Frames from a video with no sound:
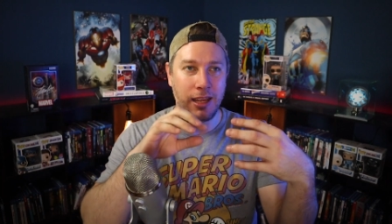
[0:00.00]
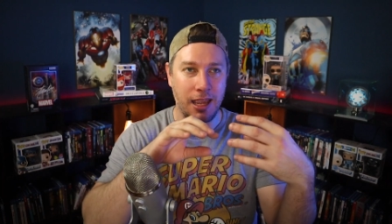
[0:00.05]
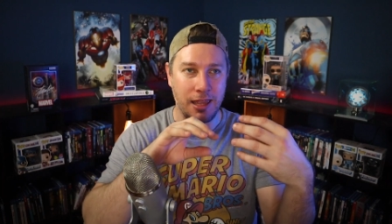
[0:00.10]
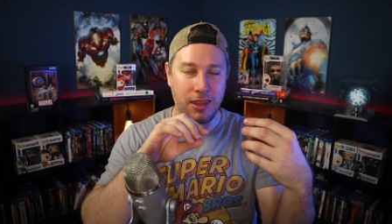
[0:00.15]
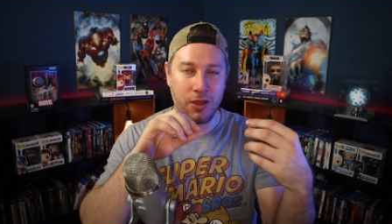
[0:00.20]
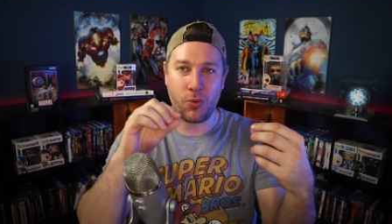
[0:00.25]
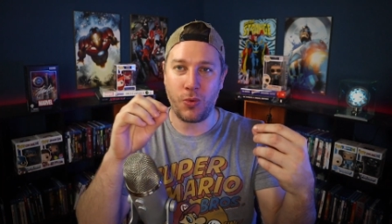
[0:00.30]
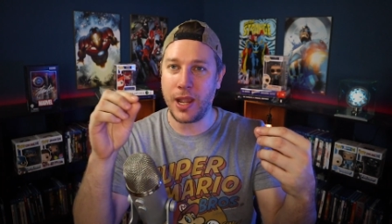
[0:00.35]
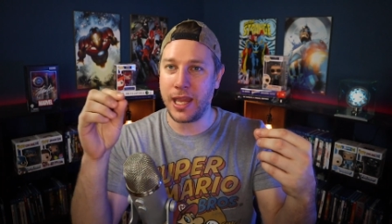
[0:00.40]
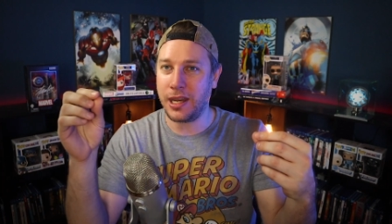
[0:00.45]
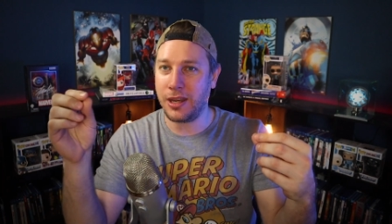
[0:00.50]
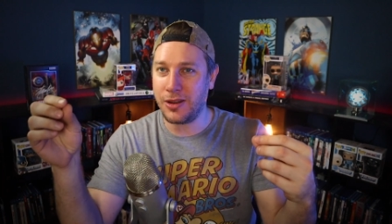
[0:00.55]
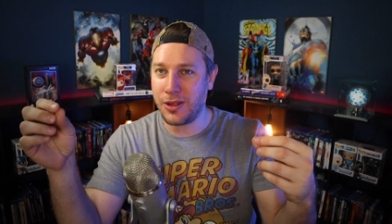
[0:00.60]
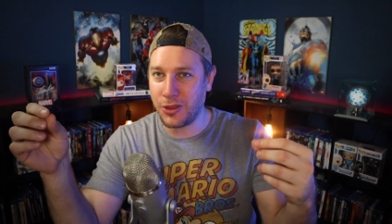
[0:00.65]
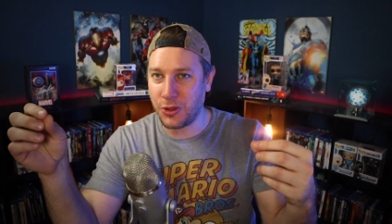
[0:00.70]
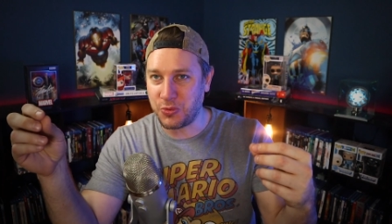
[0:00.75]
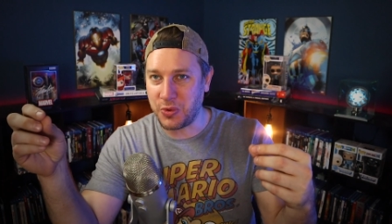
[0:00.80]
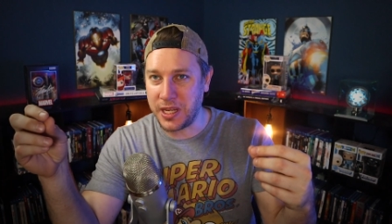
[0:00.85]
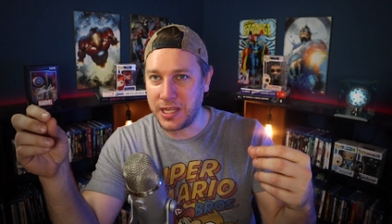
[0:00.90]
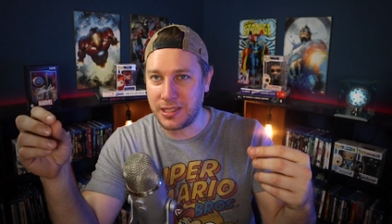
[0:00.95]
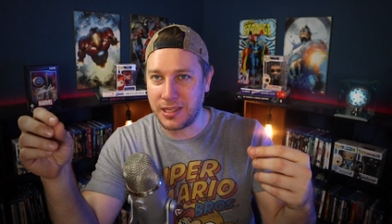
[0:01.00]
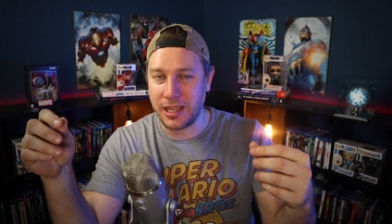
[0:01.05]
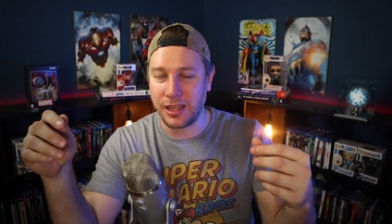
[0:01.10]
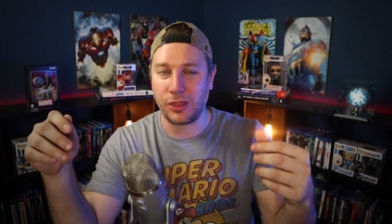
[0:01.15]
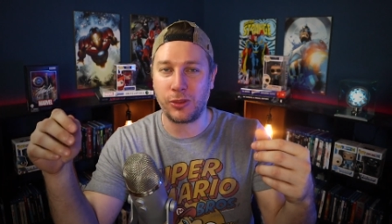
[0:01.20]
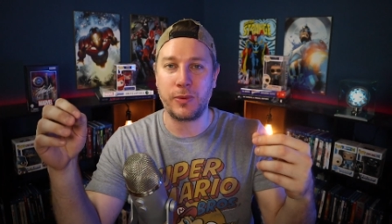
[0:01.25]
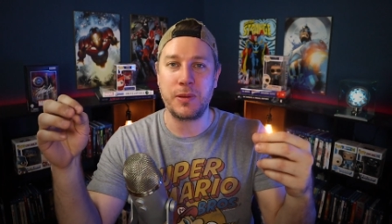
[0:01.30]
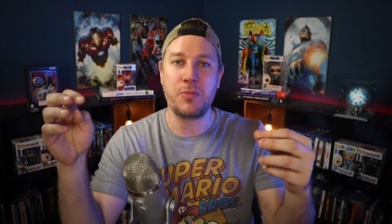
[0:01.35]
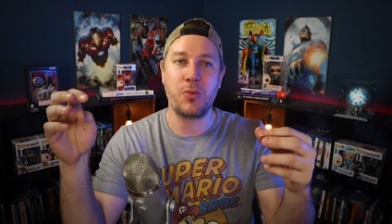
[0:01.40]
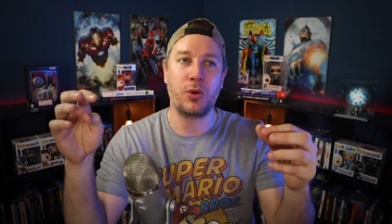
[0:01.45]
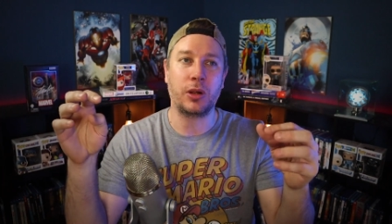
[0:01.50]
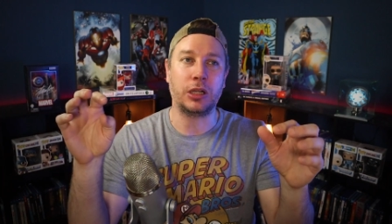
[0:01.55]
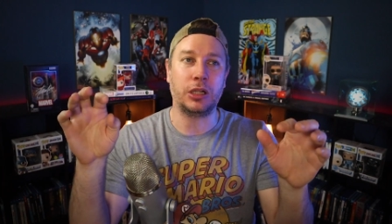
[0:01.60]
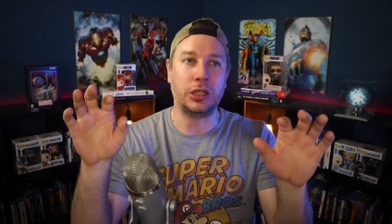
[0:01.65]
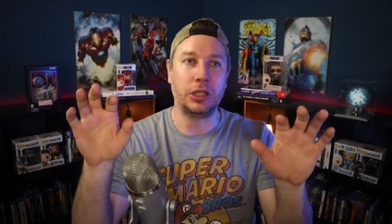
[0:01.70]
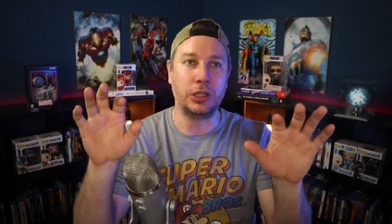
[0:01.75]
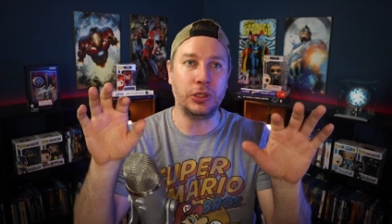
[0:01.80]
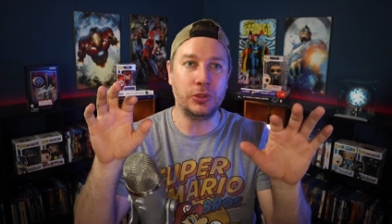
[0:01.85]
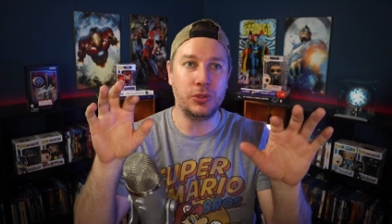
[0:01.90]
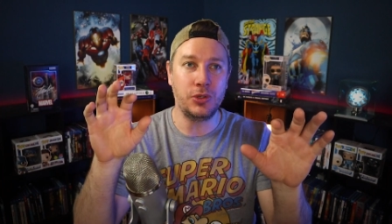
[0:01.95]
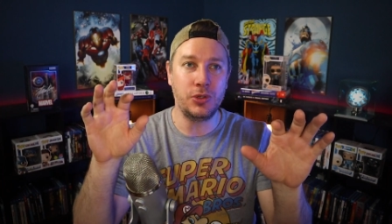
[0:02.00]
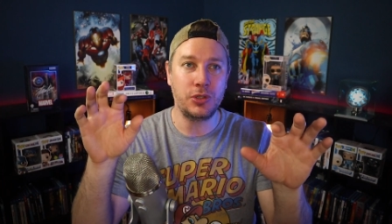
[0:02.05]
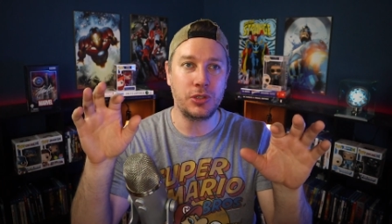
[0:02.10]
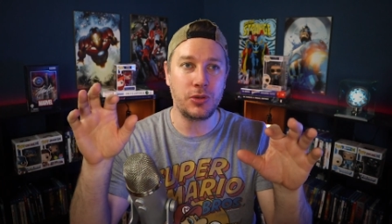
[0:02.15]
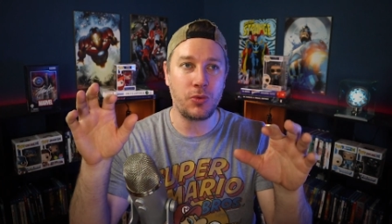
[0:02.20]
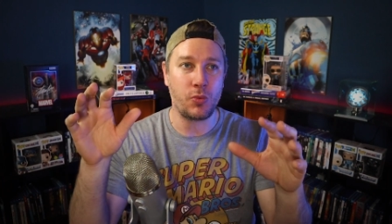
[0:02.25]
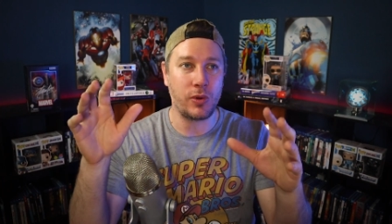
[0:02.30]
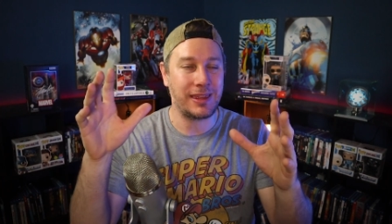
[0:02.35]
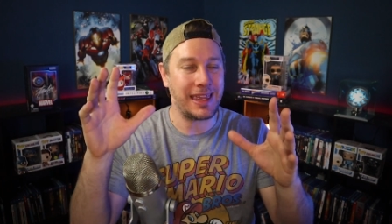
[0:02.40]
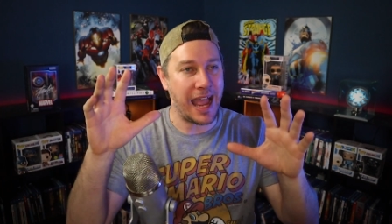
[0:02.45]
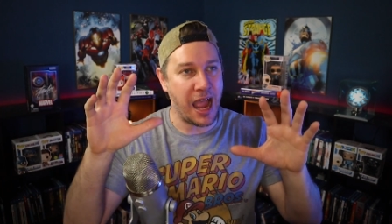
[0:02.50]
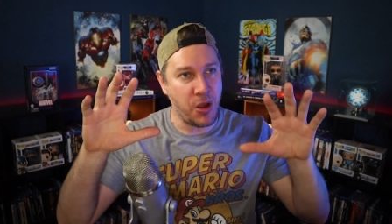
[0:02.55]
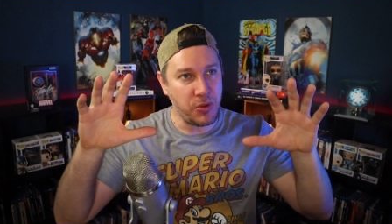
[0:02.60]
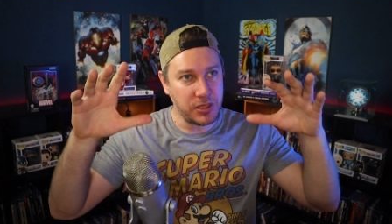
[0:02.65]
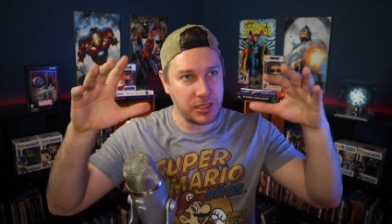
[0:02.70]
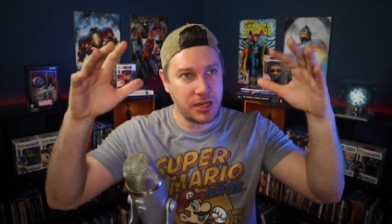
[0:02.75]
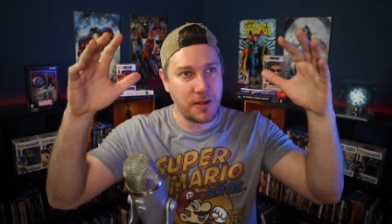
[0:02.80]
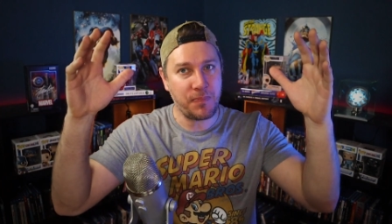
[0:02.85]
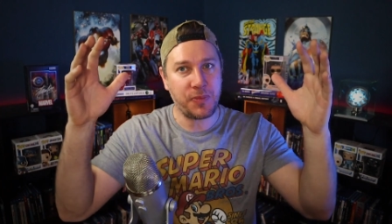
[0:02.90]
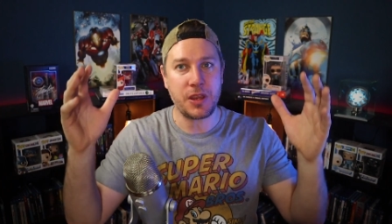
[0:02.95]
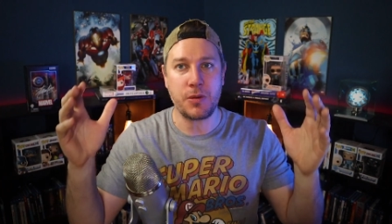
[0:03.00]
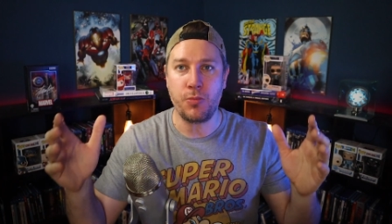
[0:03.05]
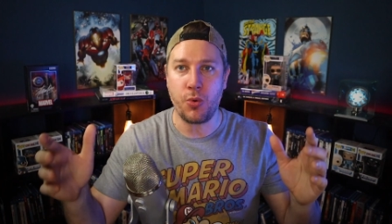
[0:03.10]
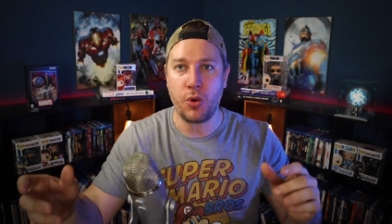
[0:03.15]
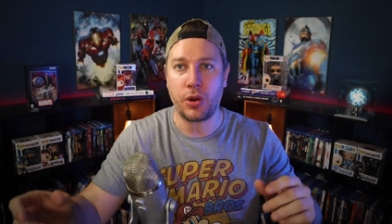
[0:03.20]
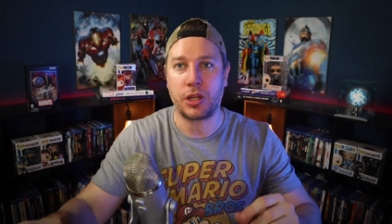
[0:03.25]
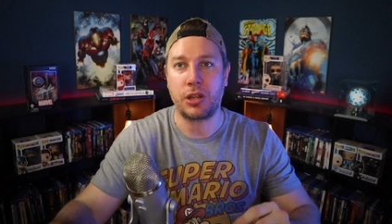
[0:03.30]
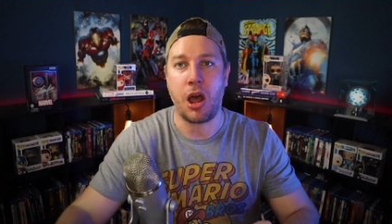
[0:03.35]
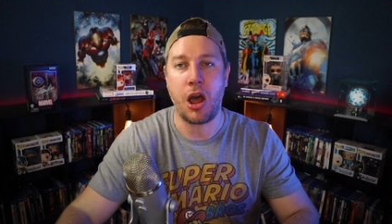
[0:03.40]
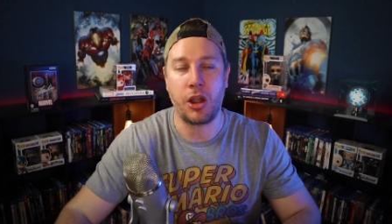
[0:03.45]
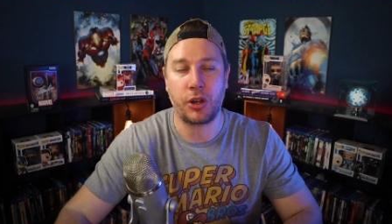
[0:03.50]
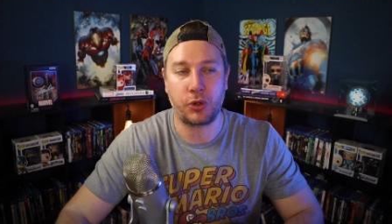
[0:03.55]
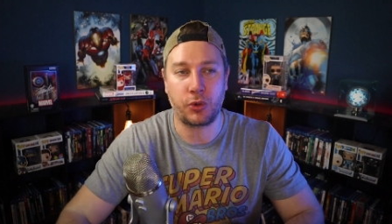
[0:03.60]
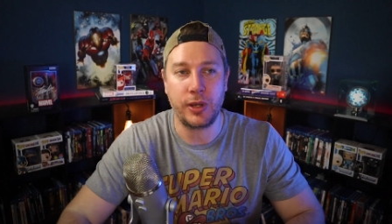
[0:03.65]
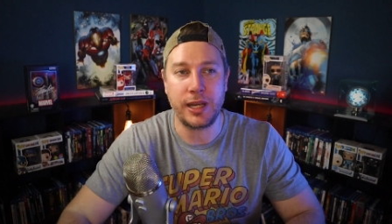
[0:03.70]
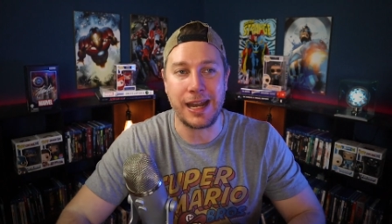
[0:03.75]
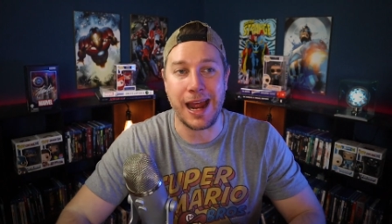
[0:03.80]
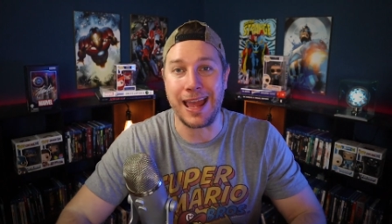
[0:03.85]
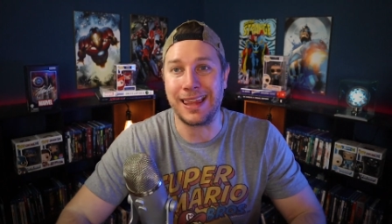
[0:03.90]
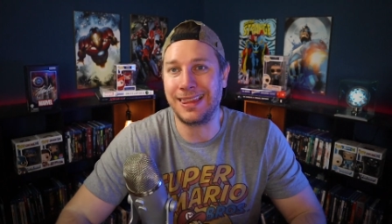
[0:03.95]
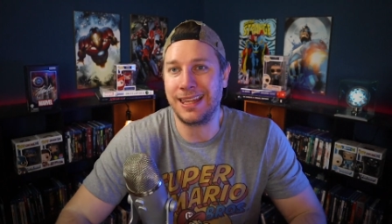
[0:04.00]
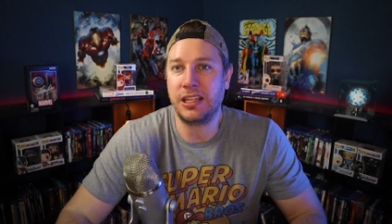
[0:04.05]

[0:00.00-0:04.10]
and then wait another week to get three more clues without something more concrete, I